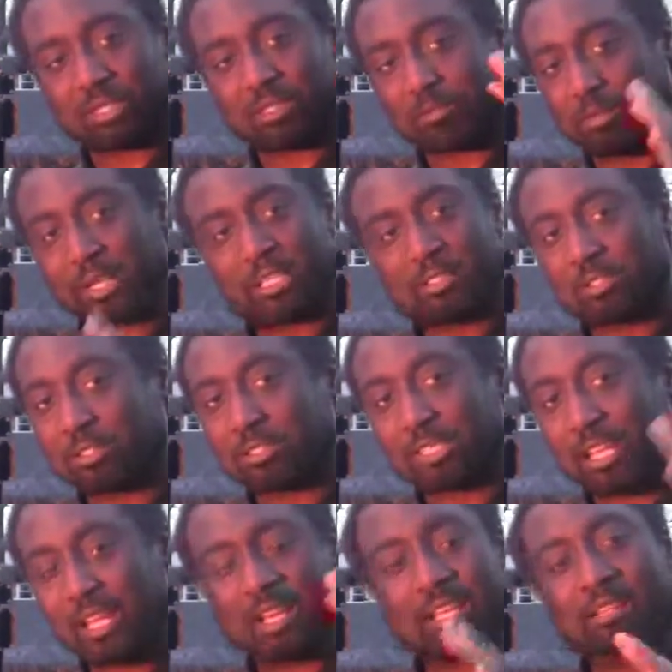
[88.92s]
mixers,
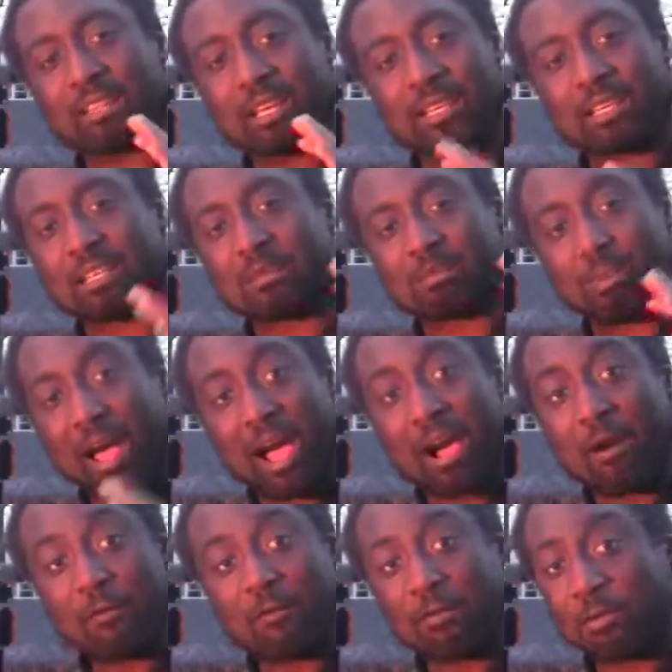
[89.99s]
anything that's
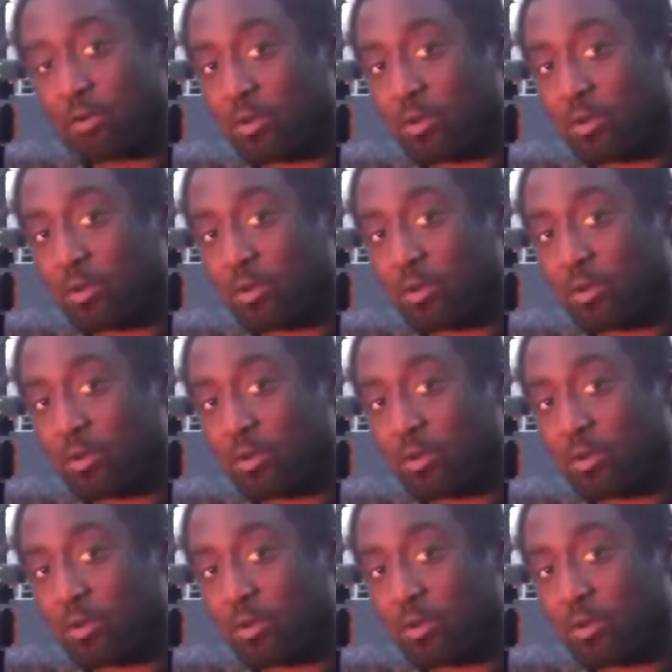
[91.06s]
powerful.